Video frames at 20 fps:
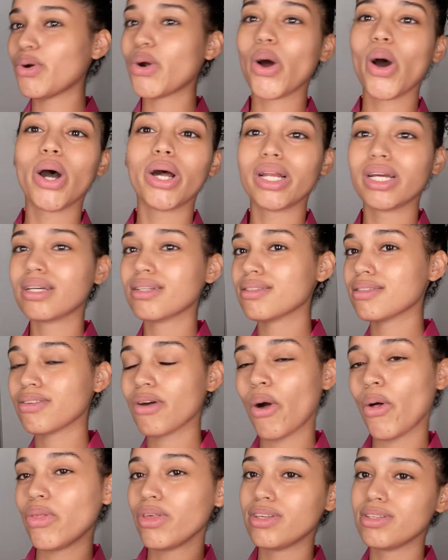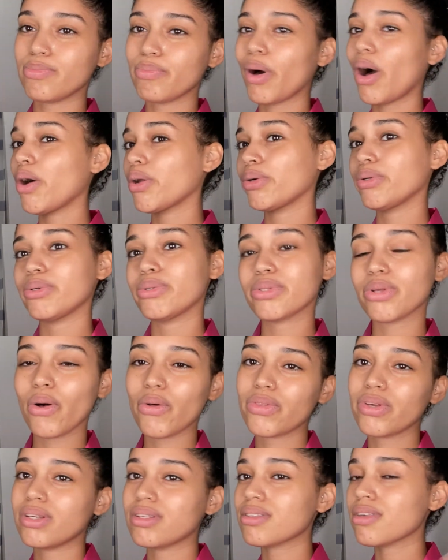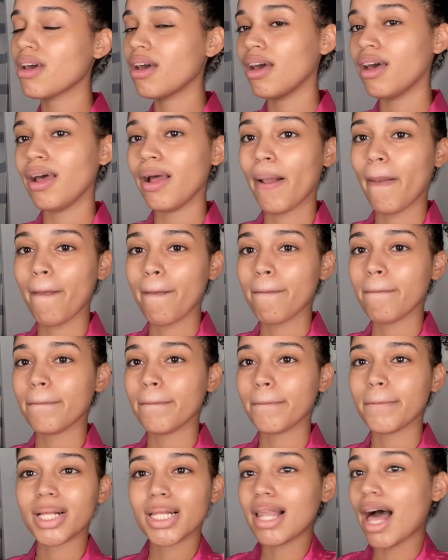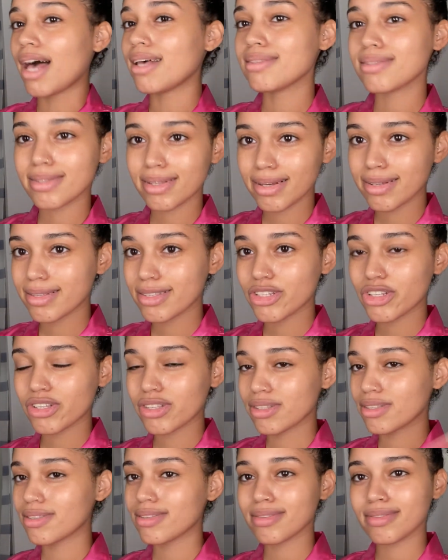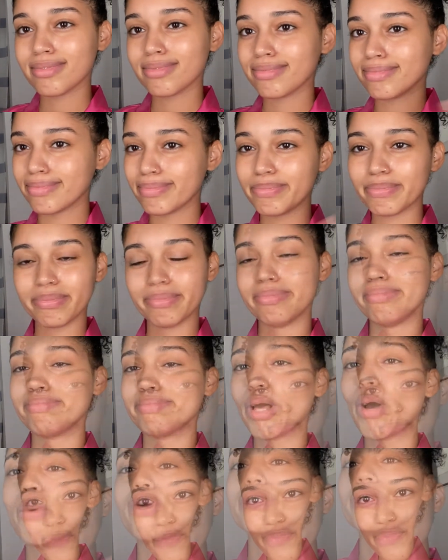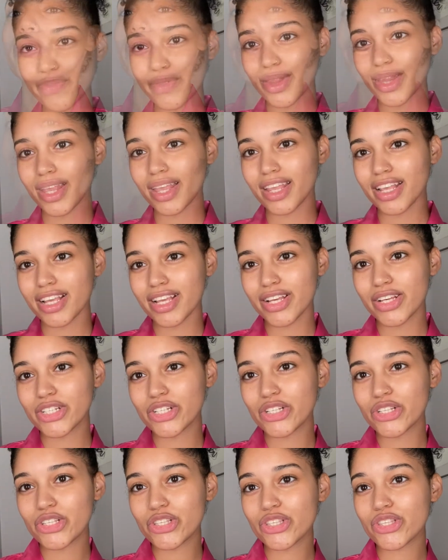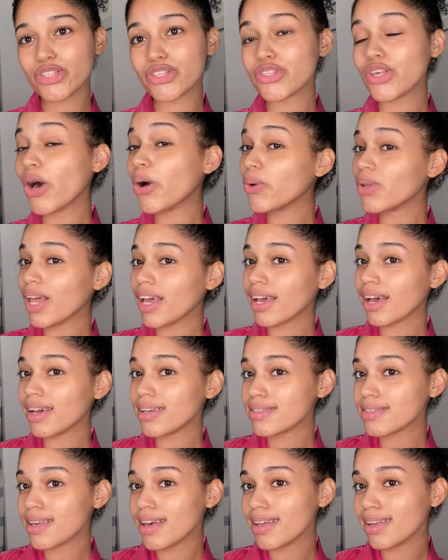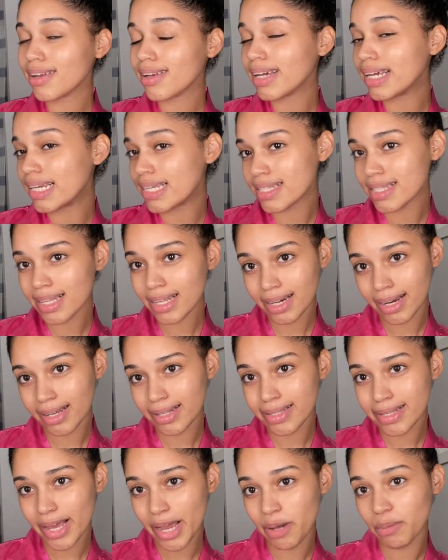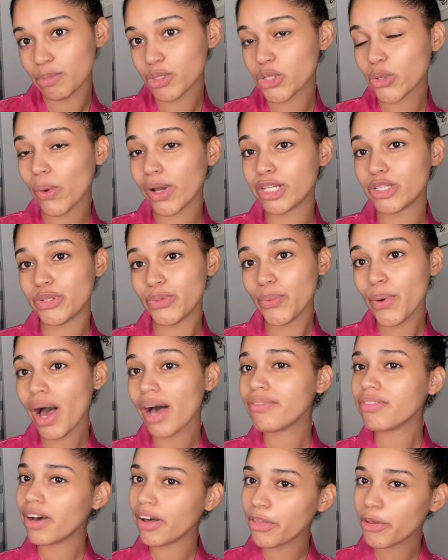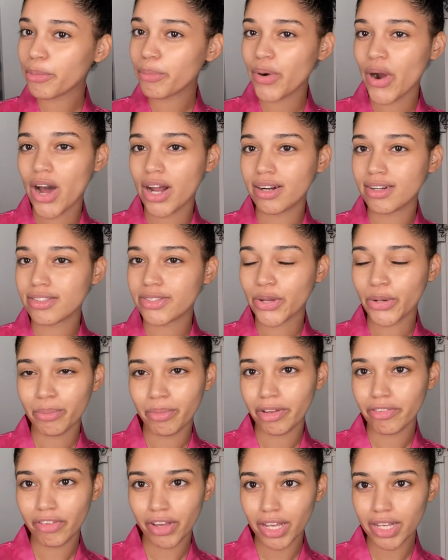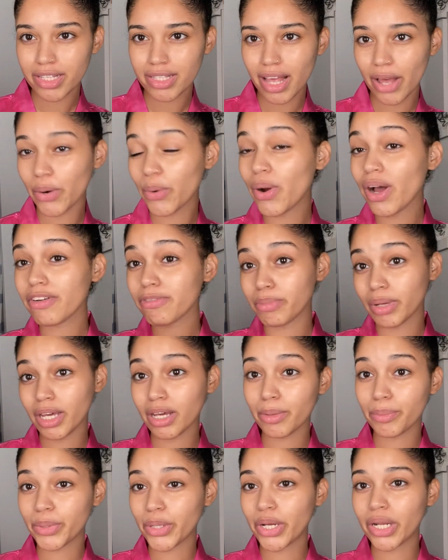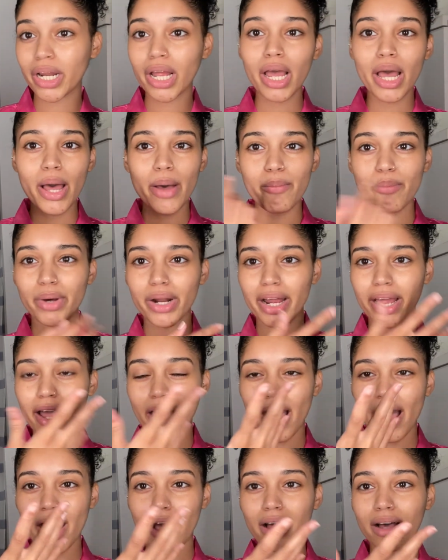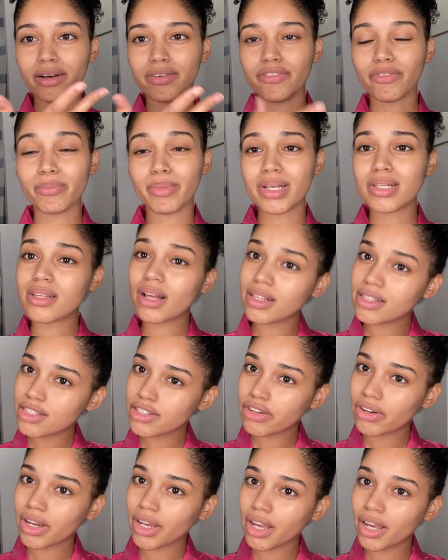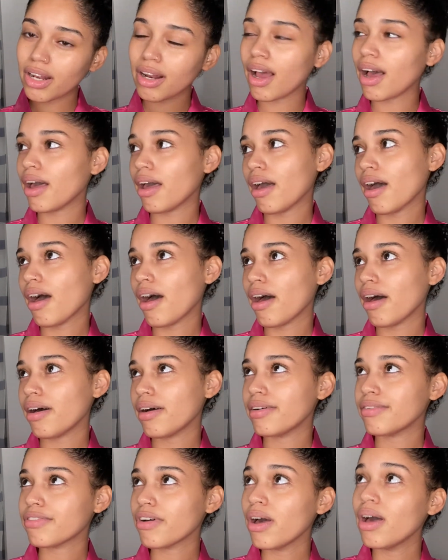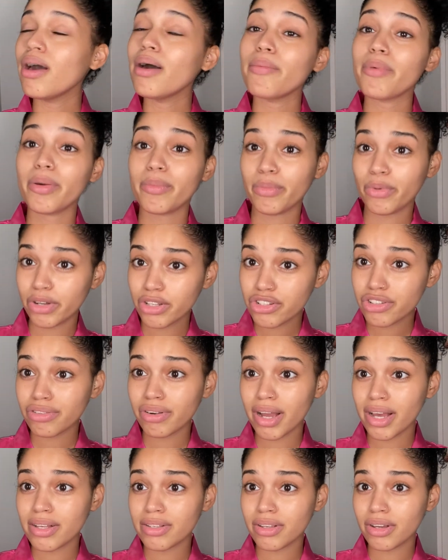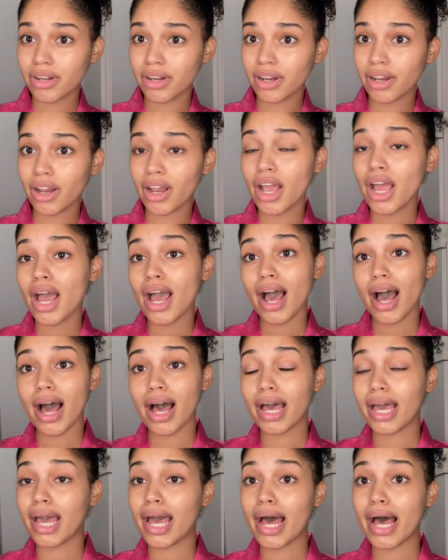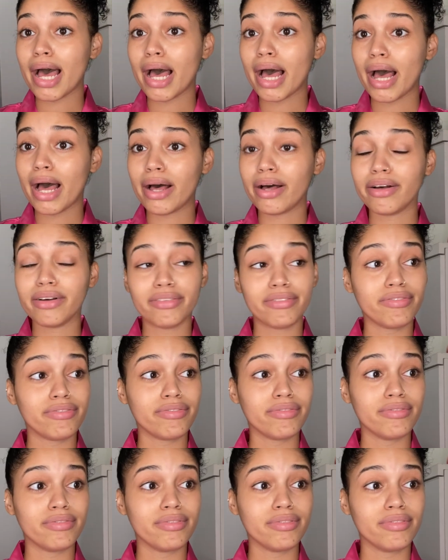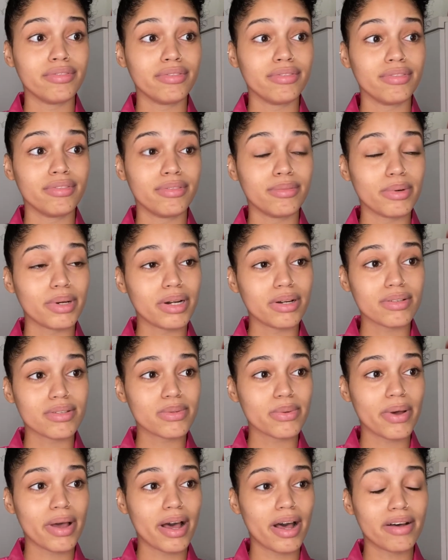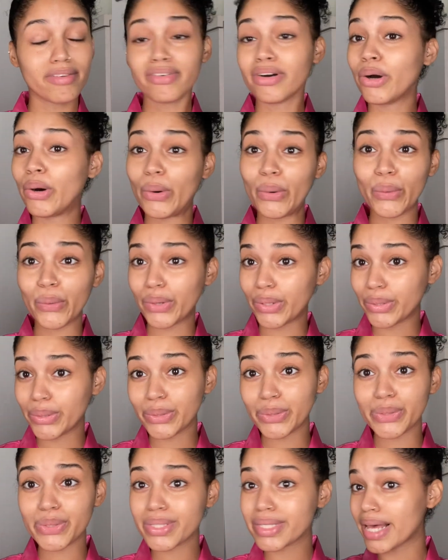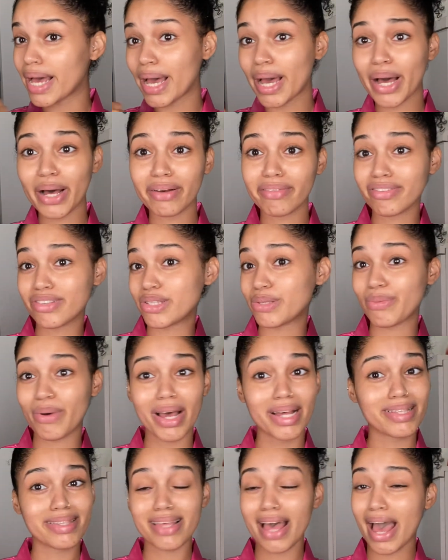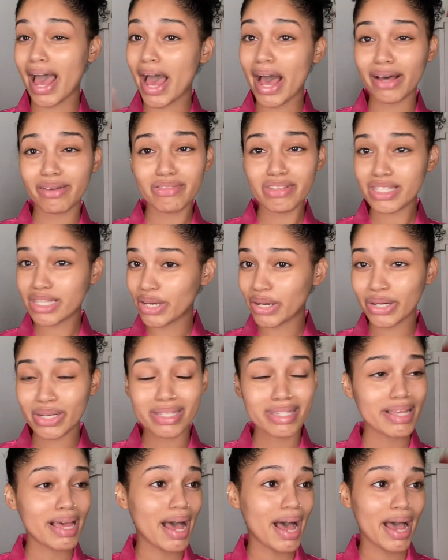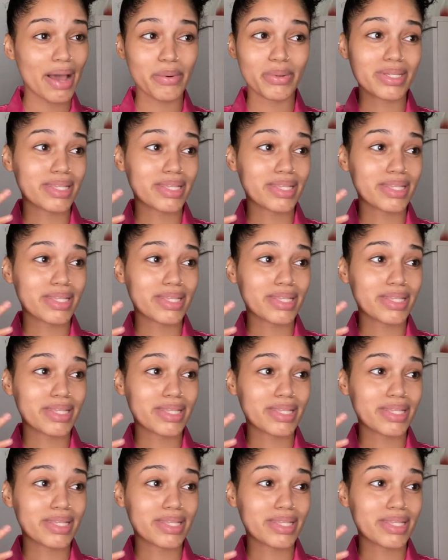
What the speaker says: products, all these bottles, all these plastics just going to waste. So like I said, it is the nighttime, so I do have other products on my face. I don't have makeup on, but I have my sunscreen, I have my moisturizer, I have, what else do I have? Oils, I have sweats, I have dirt, I was